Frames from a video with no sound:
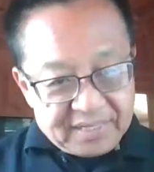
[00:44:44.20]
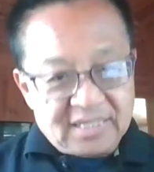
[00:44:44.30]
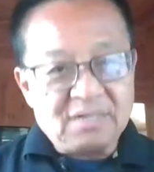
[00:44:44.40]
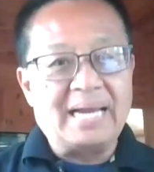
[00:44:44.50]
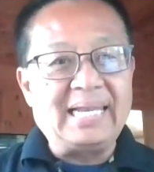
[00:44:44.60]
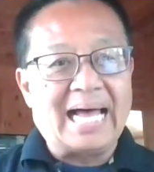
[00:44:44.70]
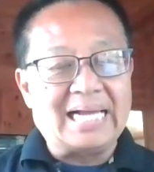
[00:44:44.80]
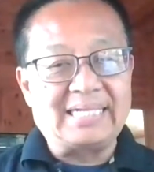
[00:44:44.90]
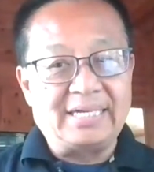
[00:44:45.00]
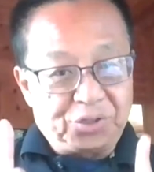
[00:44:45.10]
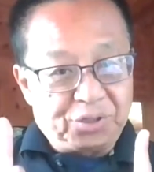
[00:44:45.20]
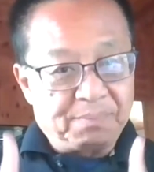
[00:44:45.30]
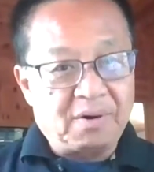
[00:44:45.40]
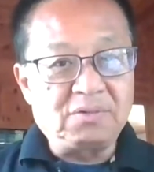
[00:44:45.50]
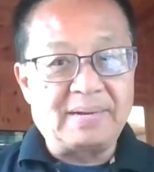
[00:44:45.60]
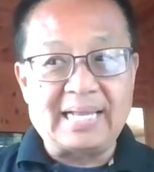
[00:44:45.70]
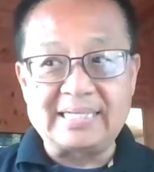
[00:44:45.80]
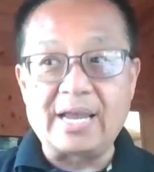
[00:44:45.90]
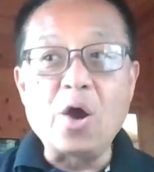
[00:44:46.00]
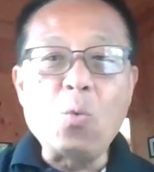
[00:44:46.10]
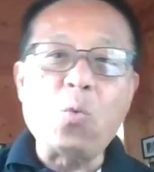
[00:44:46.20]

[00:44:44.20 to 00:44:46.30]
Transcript: this is my last day or tomorrow's my last day,